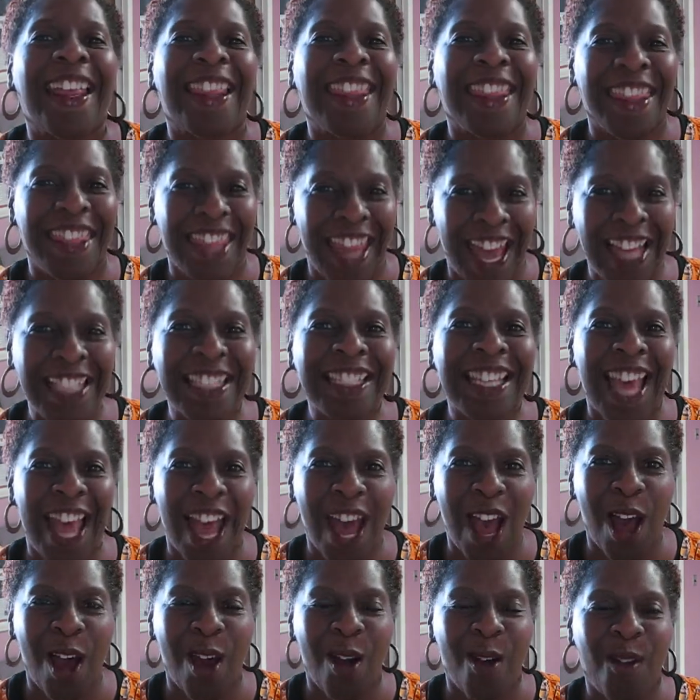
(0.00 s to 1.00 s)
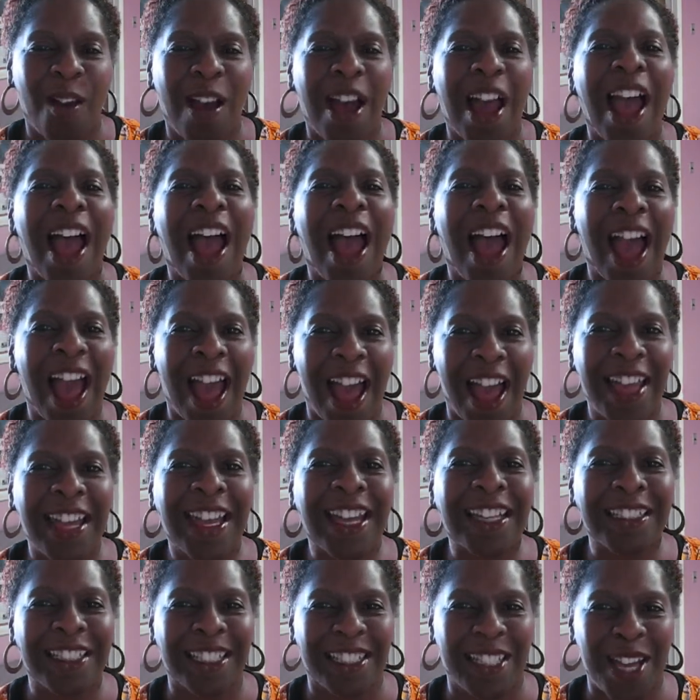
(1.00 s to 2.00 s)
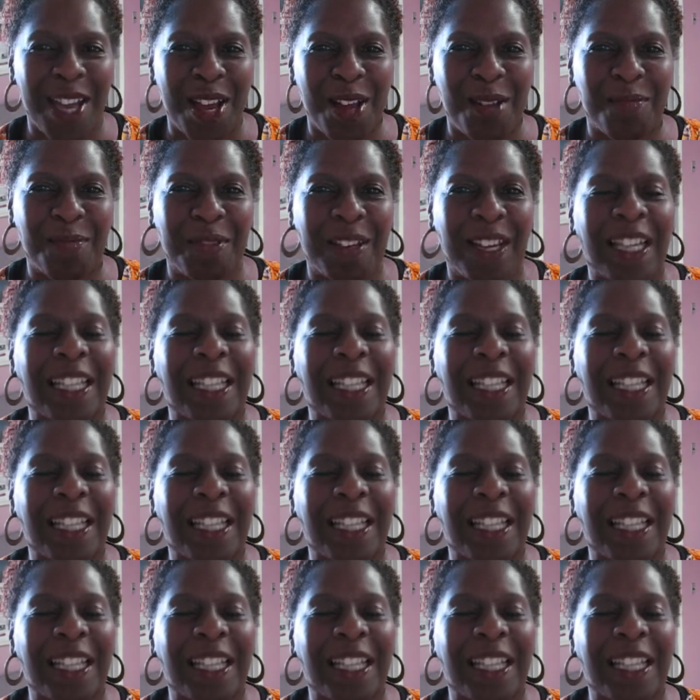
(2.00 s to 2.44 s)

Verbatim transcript: That's how I ended up